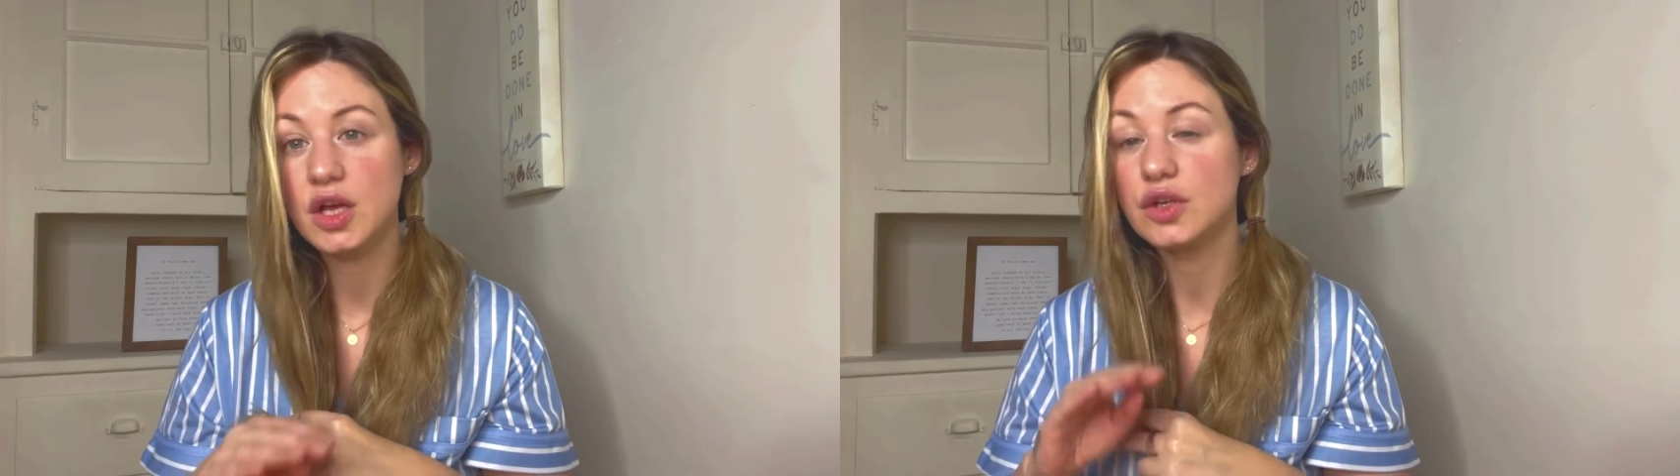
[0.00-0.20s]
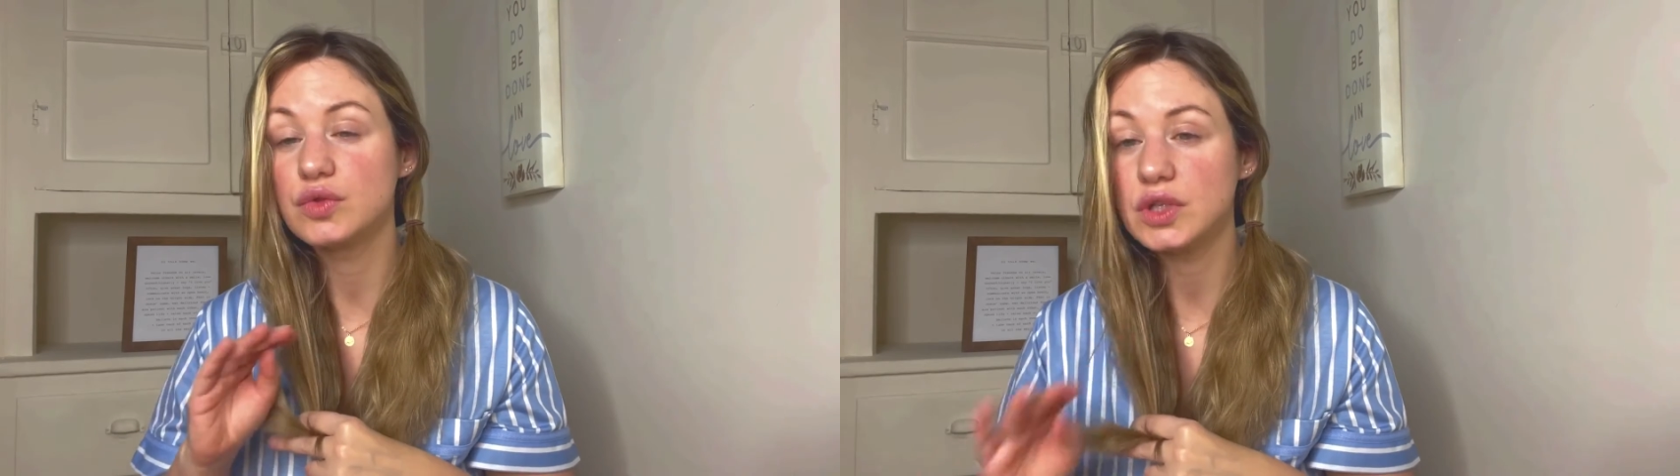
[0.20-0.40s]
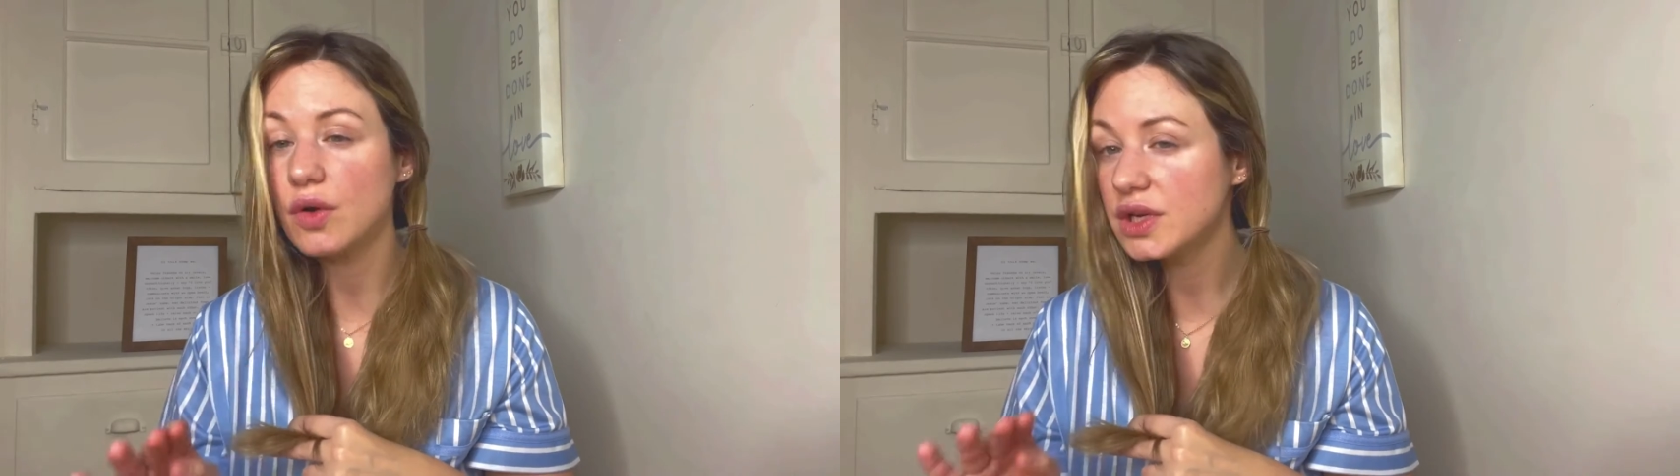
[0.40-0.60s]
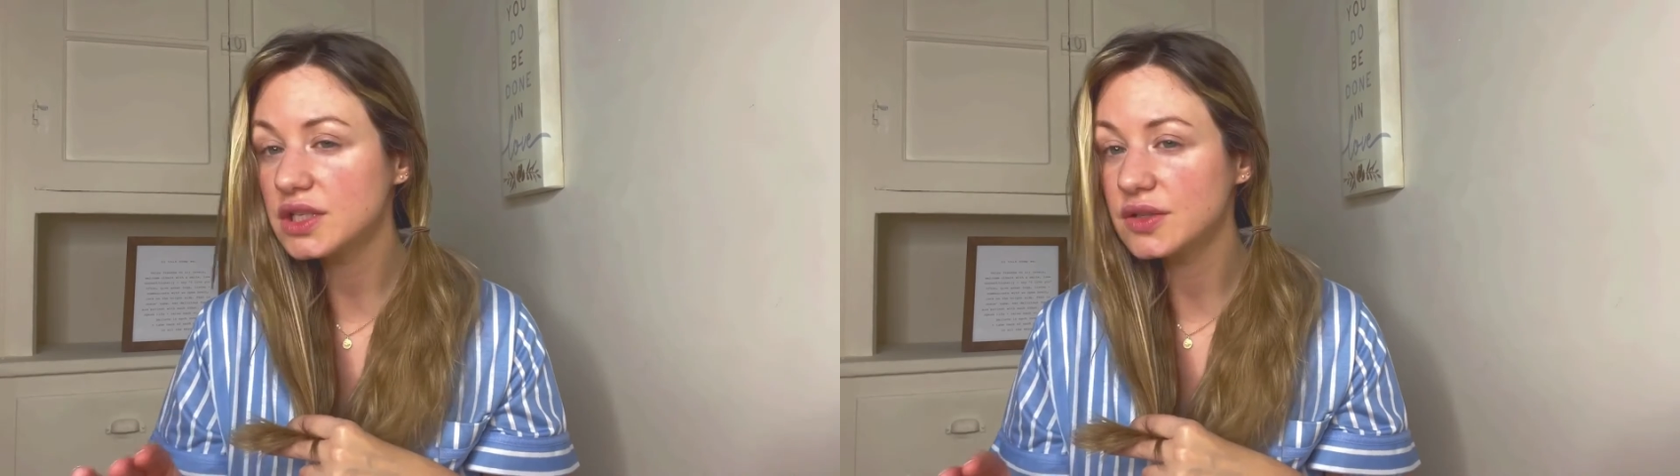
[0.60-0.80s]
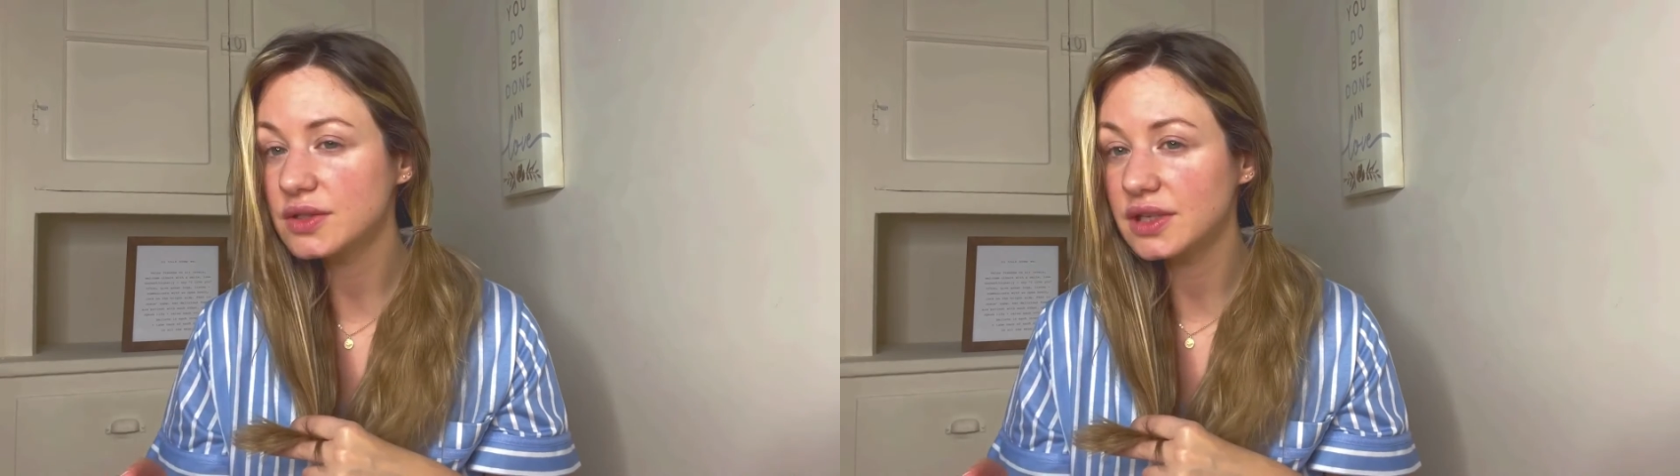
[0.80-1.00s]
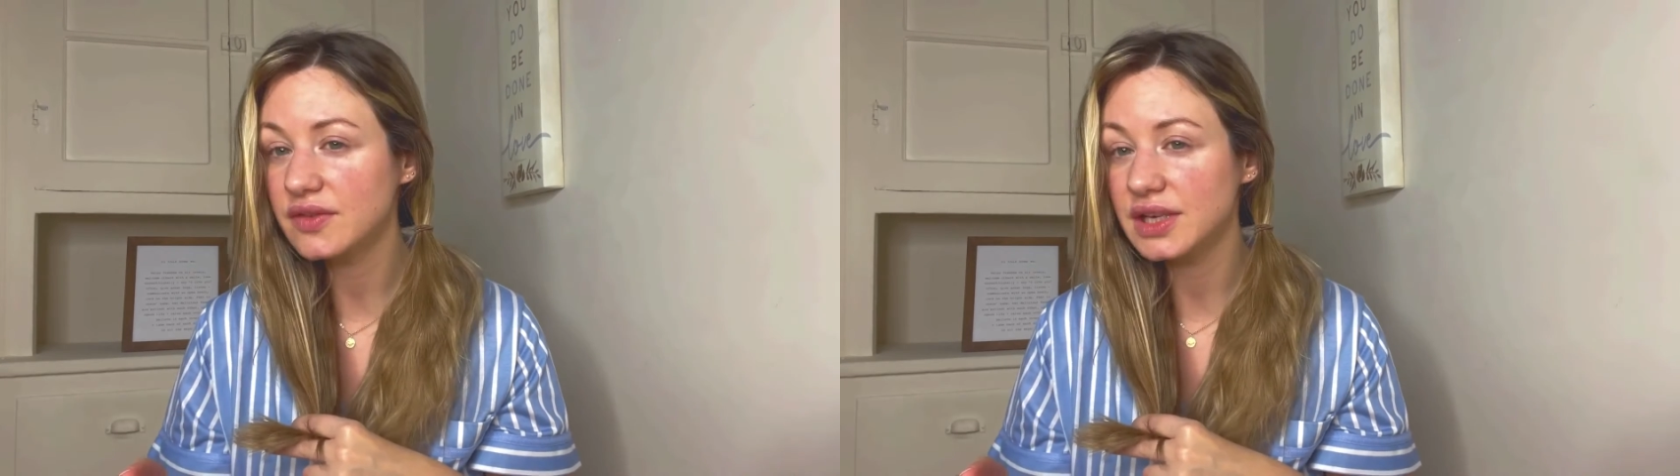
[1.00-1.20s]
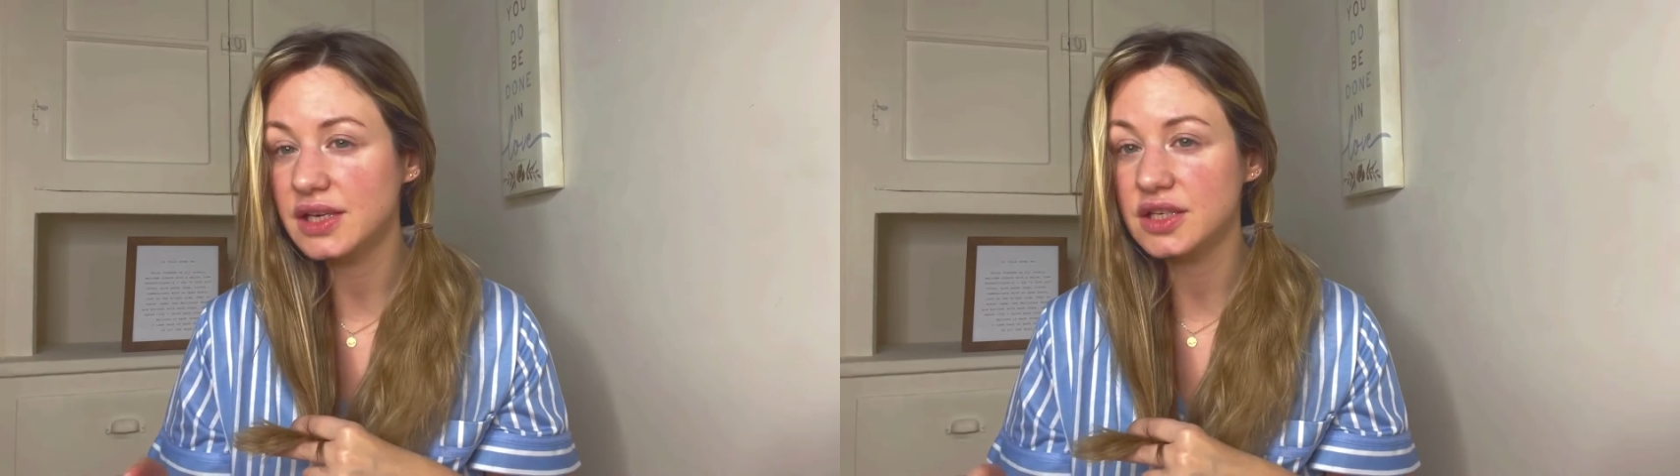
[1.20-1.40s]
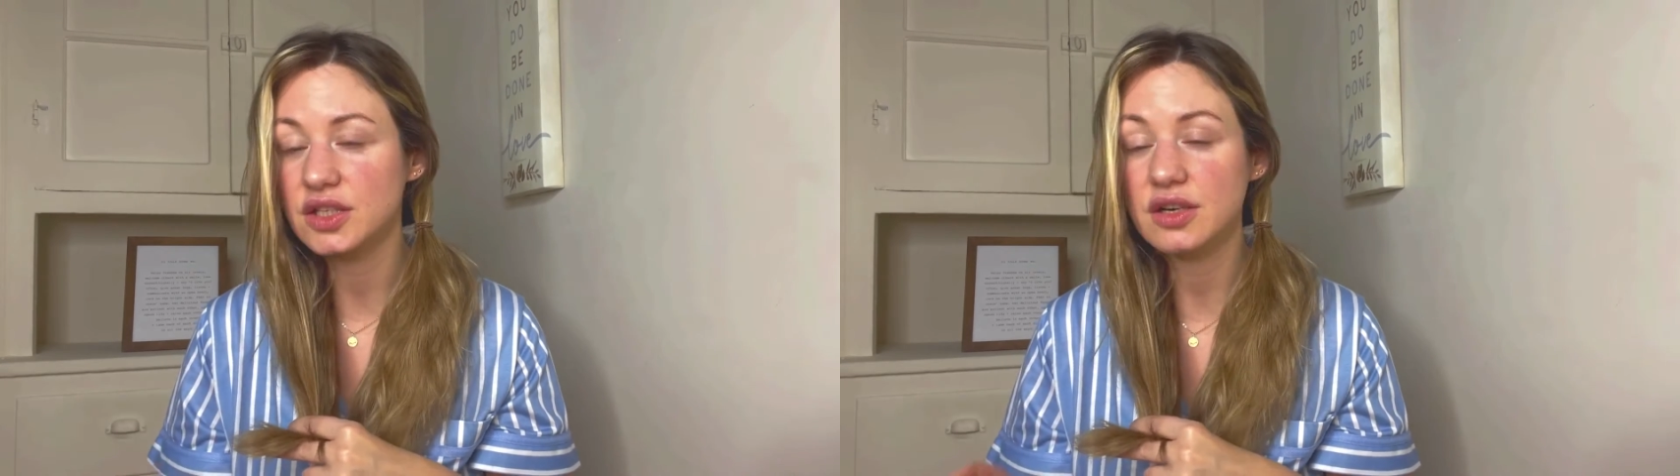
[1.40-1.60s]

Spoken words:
you don't need to use a leave-in conditioner.